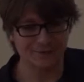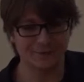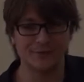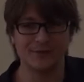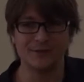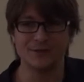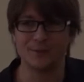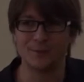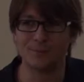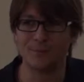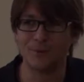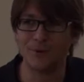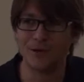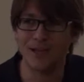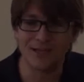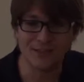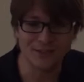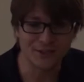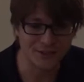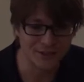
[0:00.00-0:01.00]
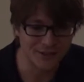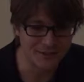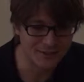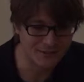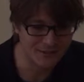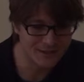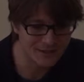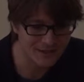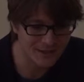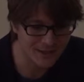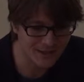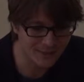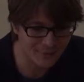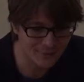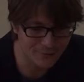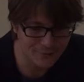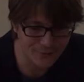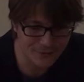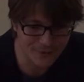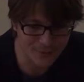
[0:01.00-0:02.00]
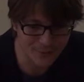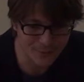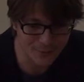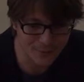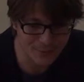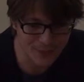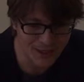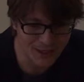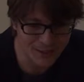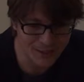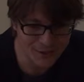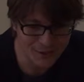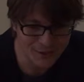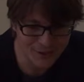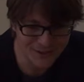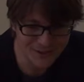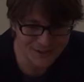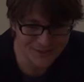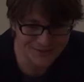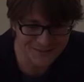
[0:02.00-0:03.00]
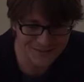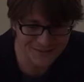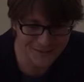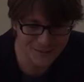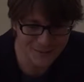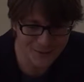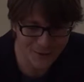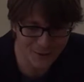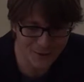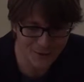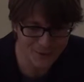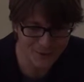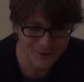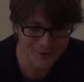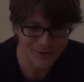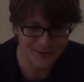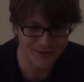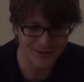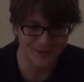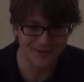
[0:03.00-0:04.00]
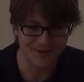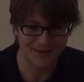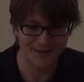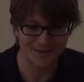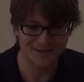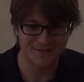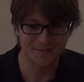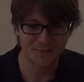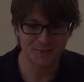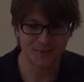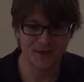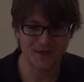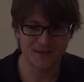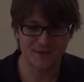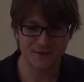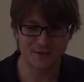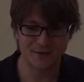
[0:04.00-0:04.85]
of interpolation, and this kind of interpolation somehow gets rid